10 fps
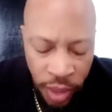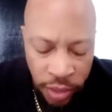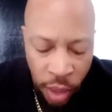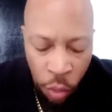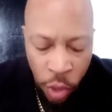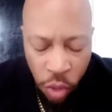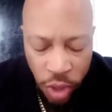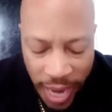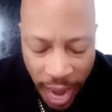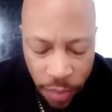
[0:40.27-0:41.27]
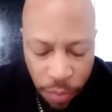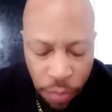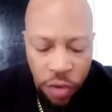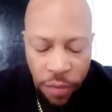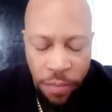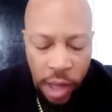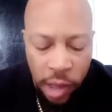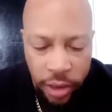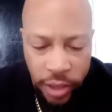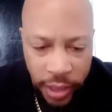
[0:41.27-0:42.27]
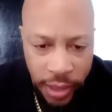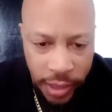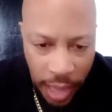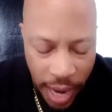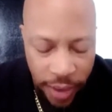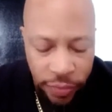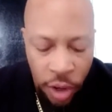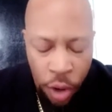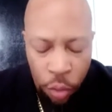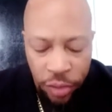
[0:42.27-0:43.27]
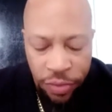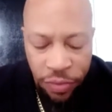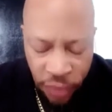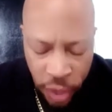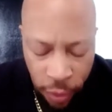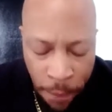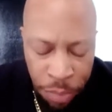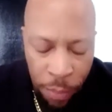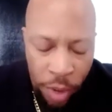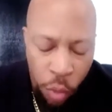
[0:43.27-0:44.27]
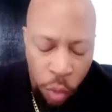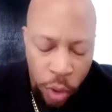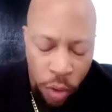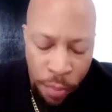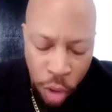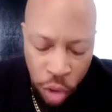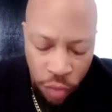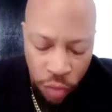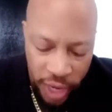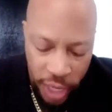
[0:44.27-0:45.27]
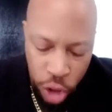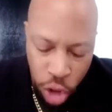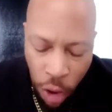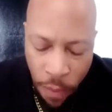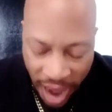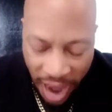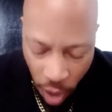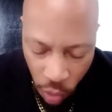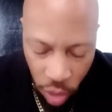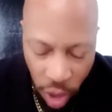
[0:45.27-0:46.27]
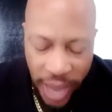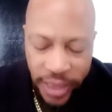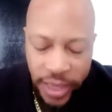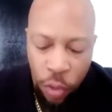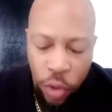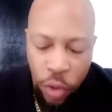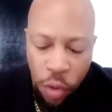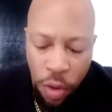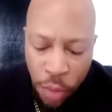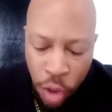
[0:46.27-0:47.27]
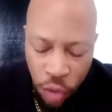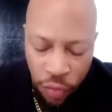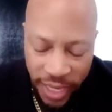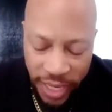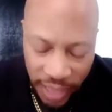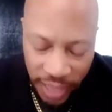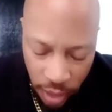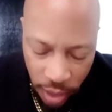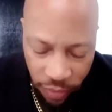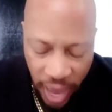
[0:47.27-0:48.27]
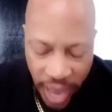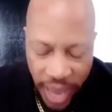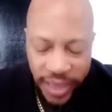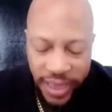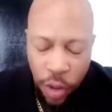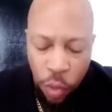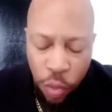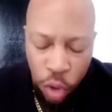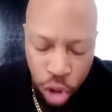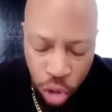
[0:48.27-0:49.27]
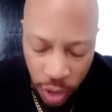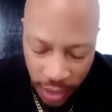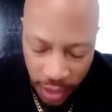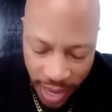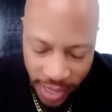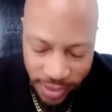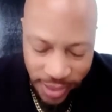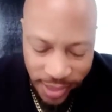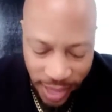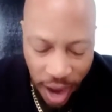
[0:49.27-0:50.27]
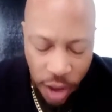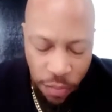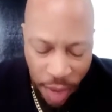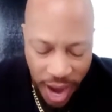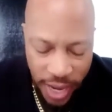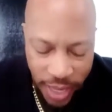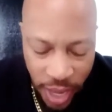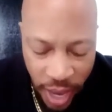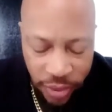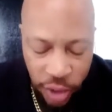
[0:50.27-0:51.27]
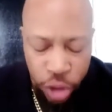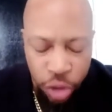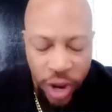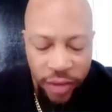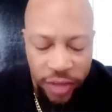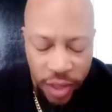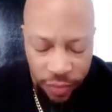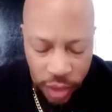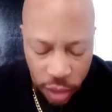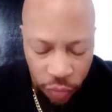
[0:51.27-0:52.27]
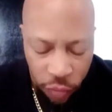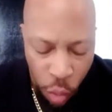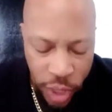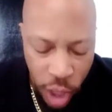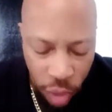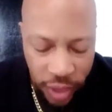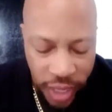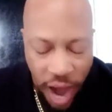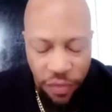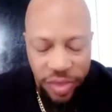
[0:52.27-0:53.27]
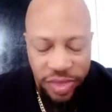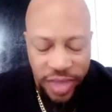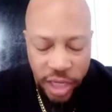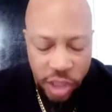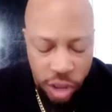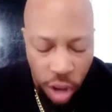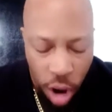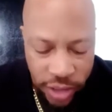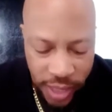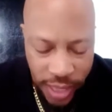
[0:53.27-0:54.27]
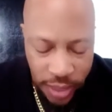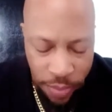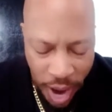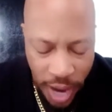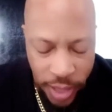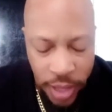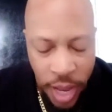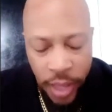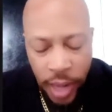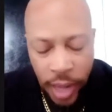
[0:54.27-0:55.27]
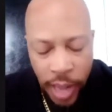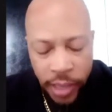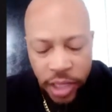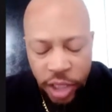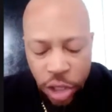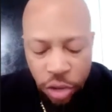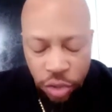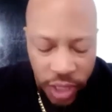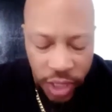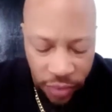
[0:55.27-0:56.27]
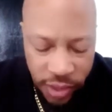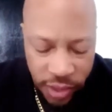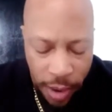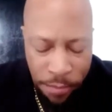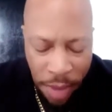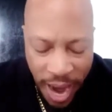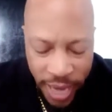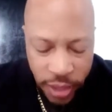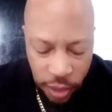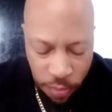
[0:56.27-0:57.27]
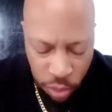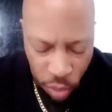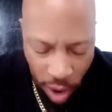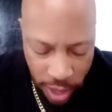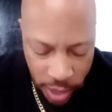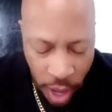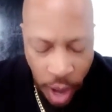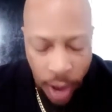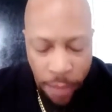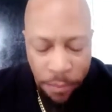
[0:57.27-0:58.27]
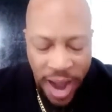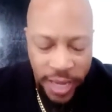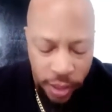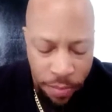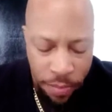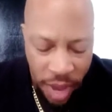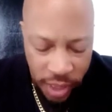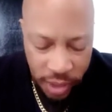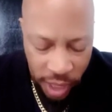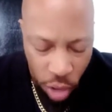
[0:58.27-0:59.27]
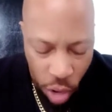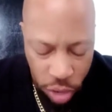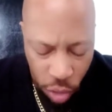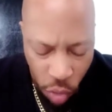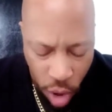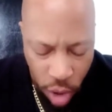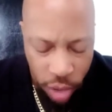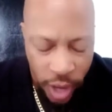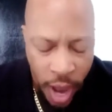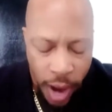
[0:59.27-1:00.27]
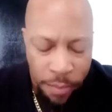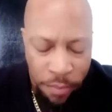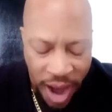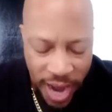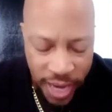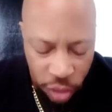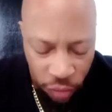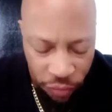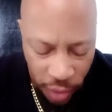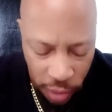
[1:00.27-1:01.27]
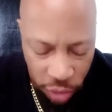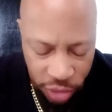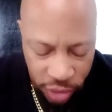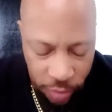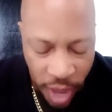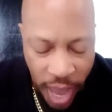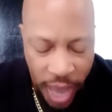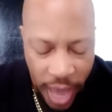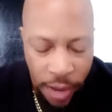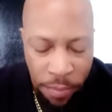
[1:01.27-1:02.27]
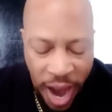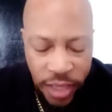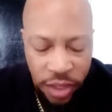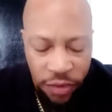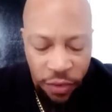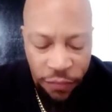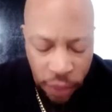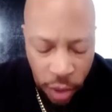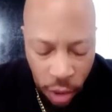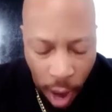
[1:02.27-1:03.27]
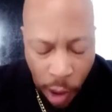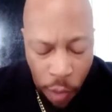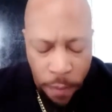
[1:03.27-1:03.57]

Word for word: that we will not move about our daily lives with fear, but we will move in your power and that we will move in love and that we will utilize the sound mind that you have given us. For we know that everything starts in the mind. God, continue to give us a mind to pray, a mind to meditate on your word, a mind to fellowship, and a mind to fulfill our